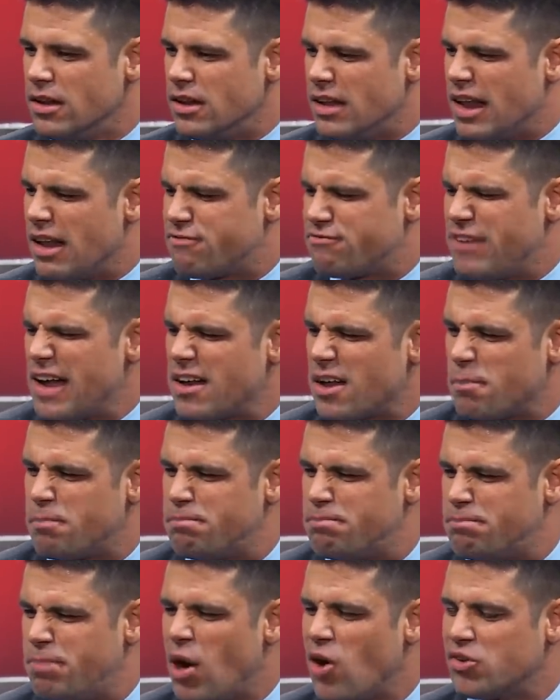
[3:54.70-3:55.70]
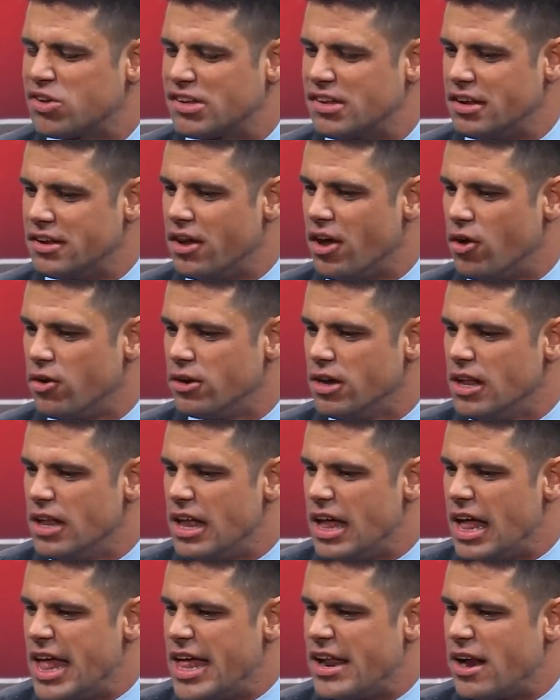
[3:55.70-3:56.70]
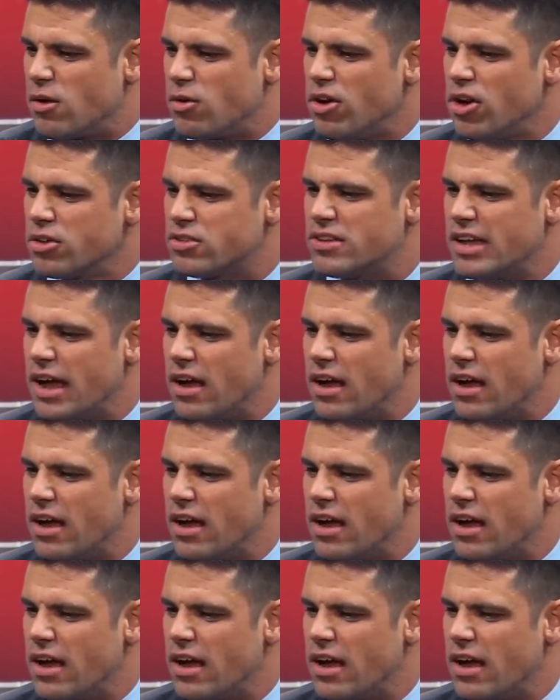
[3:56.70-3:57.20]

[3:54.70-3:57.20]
And I found a post it note and I wrote